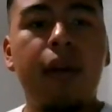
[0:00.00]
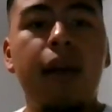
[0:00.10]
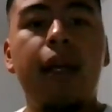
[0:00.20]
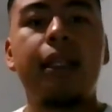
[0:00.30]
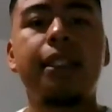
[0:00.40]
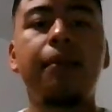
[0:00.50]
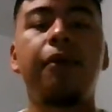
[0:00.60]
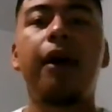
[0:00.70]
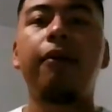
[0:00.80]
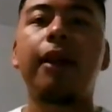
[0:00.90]
An example
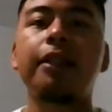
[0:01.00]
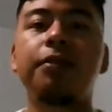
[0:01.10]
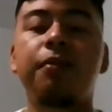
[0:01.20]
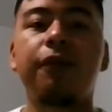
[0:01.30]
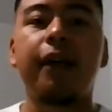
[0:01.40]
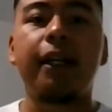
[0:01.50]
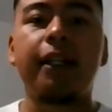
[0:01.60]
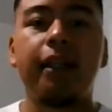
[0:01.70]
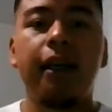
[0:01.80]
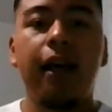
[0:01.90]
I would like to provide
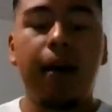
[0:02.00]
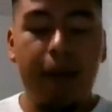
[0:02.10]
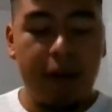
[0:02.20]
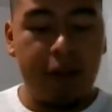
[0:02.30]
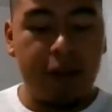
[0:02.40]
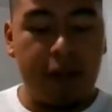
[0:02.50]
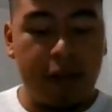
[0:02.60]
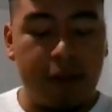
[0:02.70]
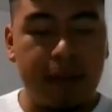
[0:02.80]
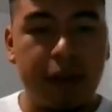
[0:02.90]
about the
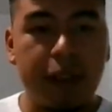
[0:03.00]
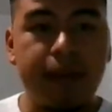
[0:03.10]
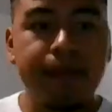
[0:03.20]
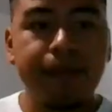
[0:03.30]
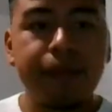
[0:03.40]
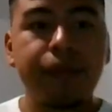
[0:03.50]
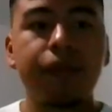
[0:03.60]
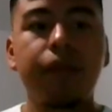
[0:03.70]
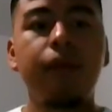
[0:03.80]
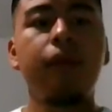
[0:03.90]
ground rupture
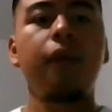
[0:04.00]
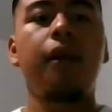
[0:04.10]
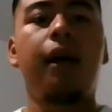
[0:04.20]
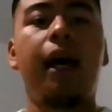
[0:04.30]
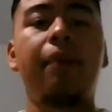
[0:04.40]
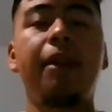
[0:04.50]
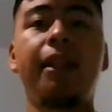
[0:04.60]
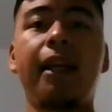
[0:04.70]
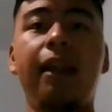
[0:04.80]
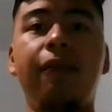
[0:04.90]
happening in
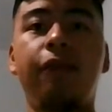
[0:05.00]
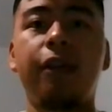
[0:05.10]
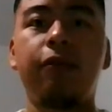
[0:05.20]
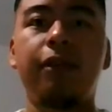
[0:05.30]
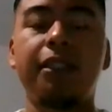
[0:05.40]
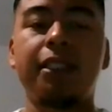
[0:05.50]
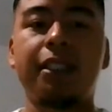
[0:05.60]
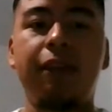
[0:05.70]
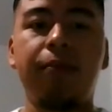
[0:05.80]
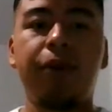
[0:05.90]
California was the
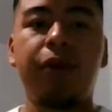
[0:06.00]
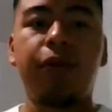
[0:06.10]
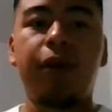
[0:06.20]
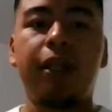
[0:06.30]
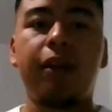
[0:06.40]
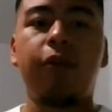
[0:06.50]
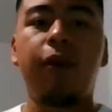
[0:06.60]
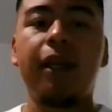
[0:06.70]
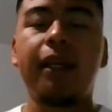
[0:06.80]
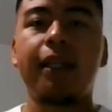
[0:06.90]
7.1
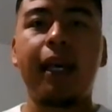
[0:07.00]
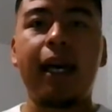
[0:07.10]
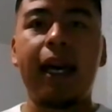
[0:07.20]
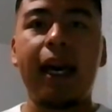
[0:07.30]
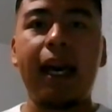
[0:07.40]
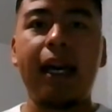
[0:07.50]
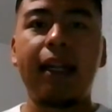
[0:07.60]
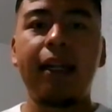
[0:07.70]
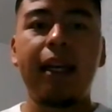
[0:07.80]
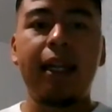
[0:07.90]
quake that had
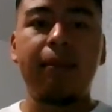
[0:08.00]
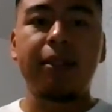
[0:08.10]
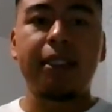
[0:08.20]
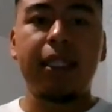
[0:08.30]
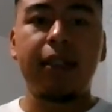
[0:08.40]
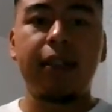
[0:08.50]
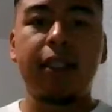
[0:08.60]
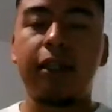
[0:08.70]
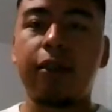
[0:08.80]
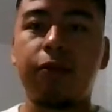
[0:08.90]
an epicenter
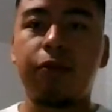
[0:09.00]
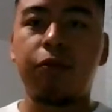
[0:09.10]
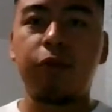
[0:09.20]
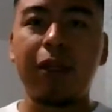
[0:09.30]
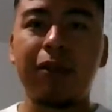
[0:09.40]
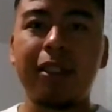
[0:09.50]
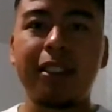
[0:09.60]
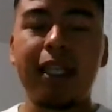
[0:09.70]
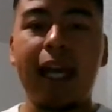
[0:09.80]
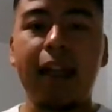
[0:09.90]
near the
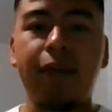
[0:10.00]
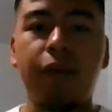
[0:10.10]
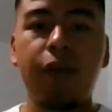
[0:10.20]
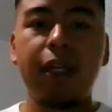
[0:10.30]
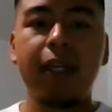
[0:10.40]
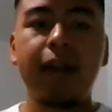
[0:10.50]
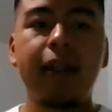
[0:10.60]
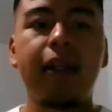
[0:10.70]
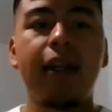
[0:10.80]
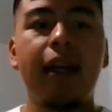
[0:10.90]
Rickrest, California,
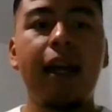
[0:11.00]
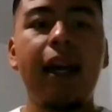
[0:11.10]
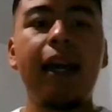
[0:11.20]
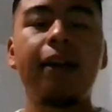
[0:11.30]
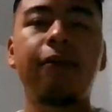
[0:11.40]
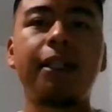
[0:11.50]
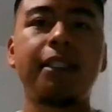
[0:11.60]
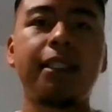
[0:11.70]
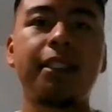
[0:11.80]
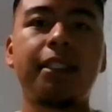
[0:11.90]
and
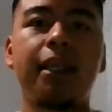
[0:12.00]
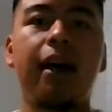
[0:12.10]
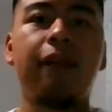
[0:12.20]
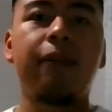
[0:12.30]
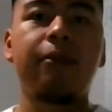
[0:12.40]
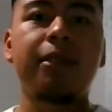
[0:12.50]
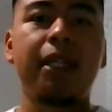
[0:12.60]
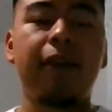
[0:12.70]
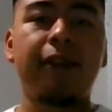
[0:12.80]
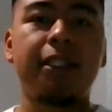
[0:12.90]
residents from
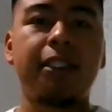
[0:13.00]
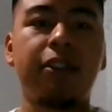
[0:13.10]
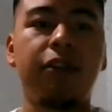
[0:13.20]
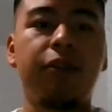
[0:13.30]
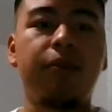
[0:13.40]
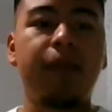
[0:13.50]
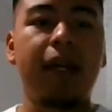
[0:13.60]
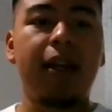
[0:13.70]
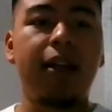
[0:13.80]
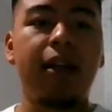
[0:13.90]
San Francisco
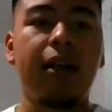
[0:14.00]
Bay